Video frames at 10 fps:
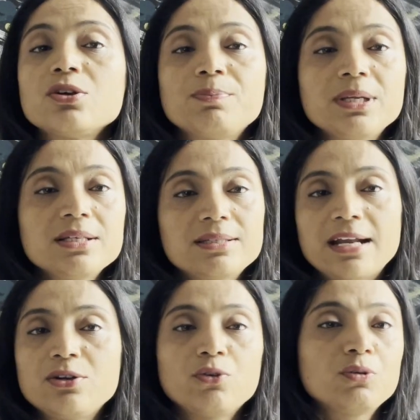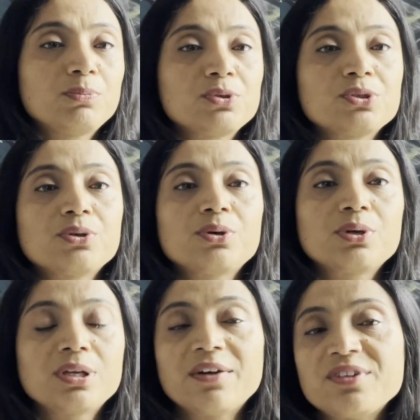so please then don't put your
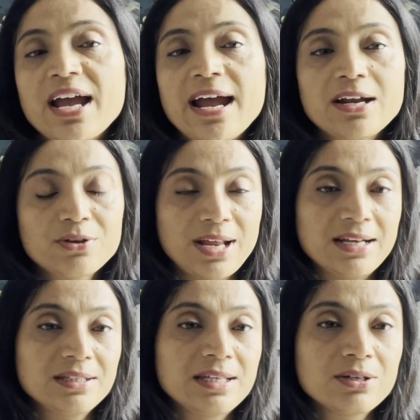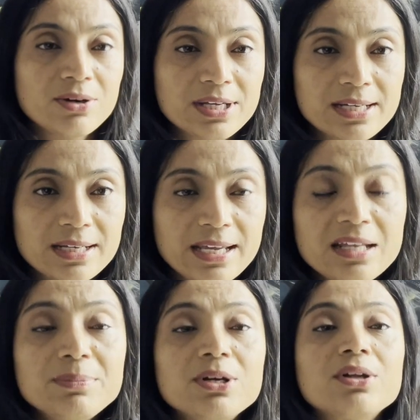gloved hand or anything on it
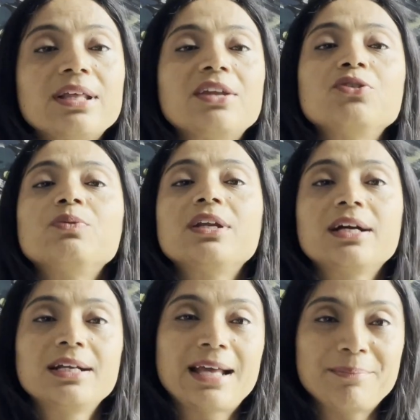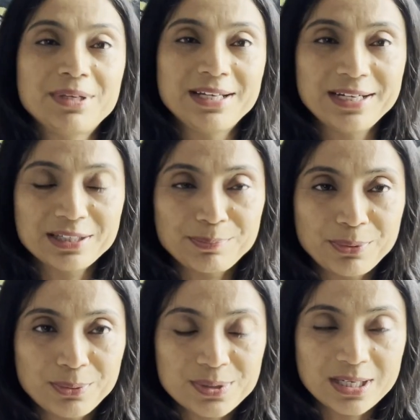again, because then you will contaminate the
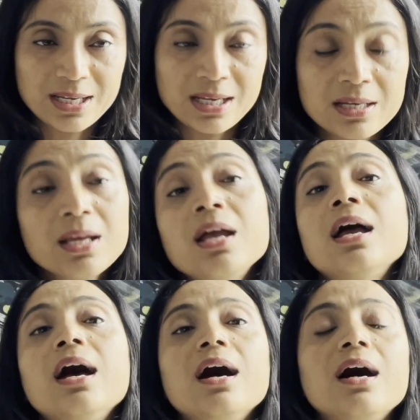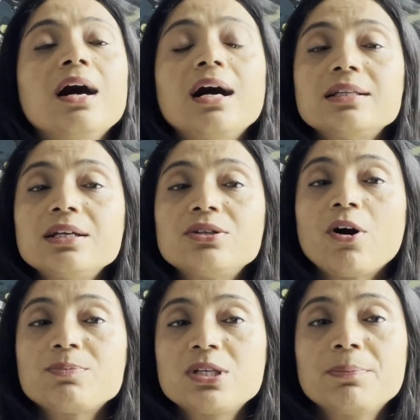port again. Other
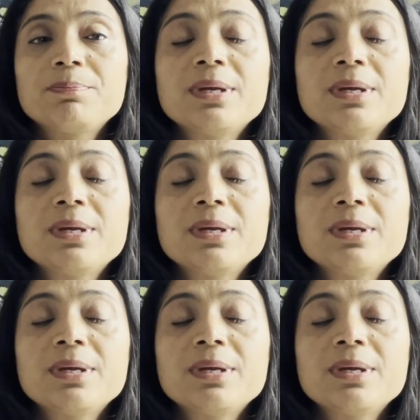top tip